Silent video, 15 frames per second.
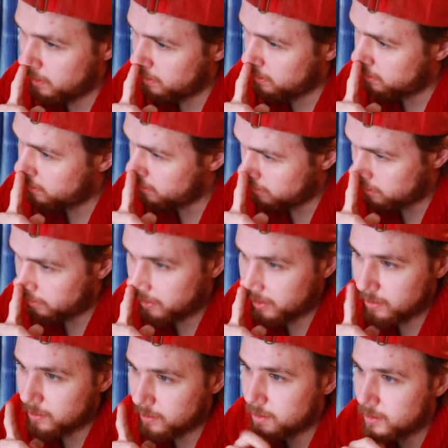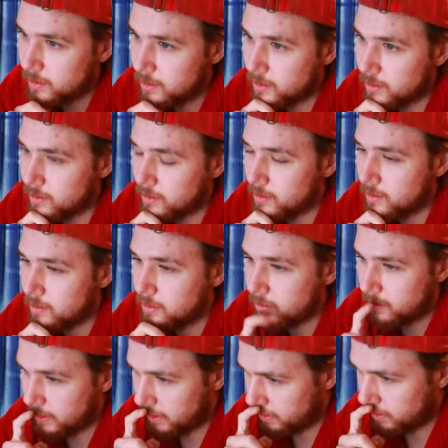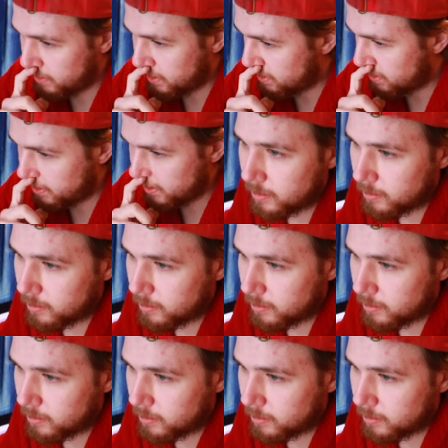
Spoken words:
Yeah, so he goes knight back.